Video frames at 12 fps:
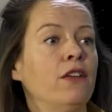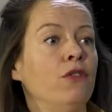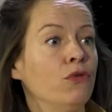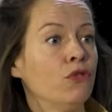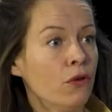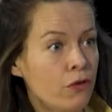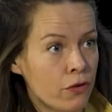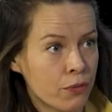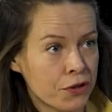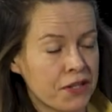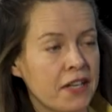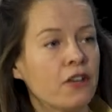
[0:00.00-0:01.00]
Like, you would go to the
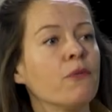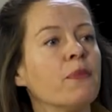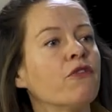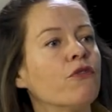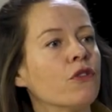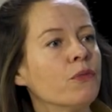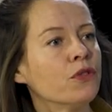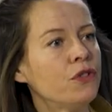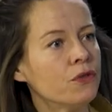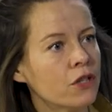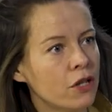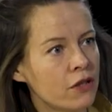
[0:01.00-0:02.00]
World Economic Forum, or
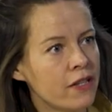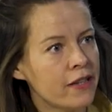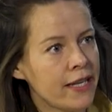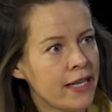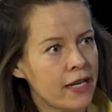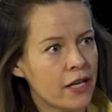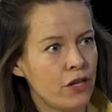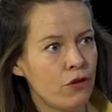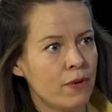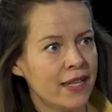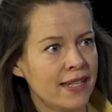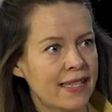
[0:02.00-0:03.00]
you would go to the
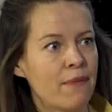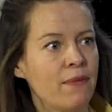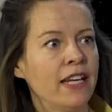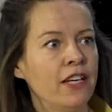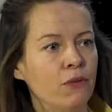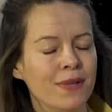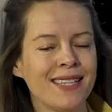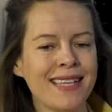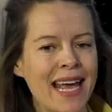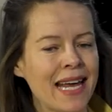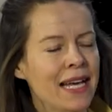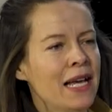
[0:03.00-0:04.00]
uh, U N Assembly, and you would
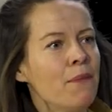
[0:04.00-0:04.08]
say,